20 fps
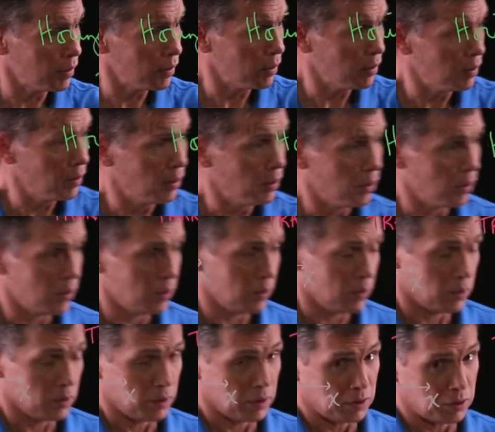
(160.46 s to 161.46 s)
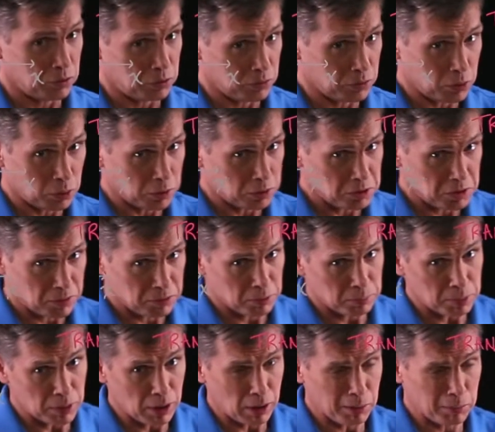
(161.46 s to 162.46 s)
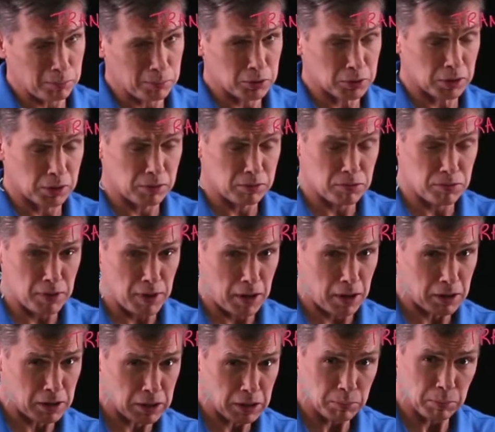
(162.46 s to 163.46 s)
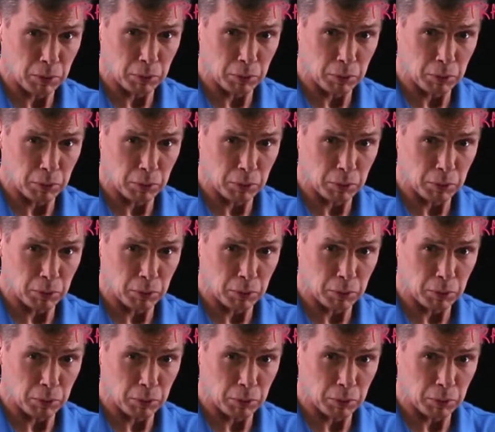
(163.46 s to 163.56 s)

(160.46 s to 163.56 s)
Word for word: Okay, so of course different problems are going to vary,